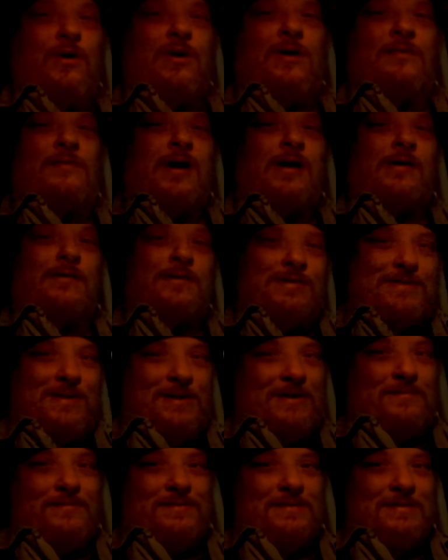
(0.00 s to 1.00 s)
12 hour
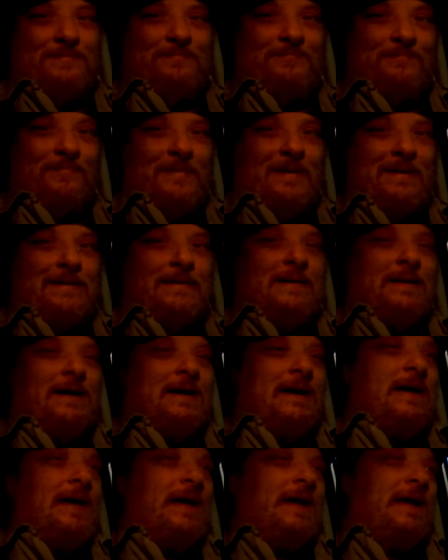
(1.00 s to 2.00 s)
shifts.
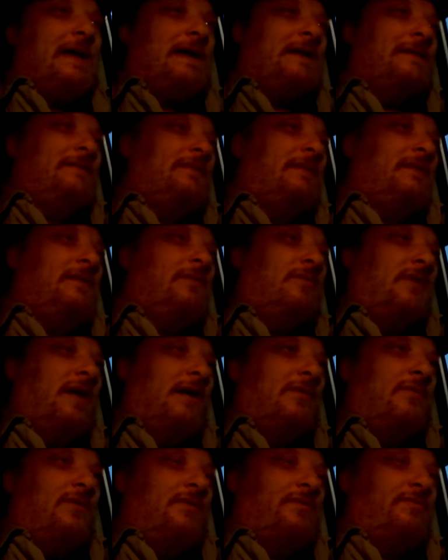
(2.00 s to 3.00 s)
And uh, when
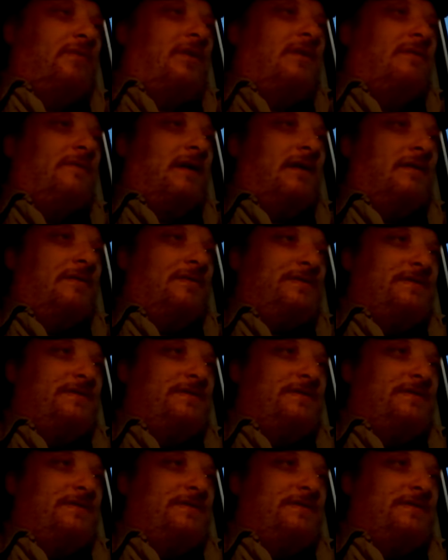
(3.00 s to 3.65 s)
I work 12 hour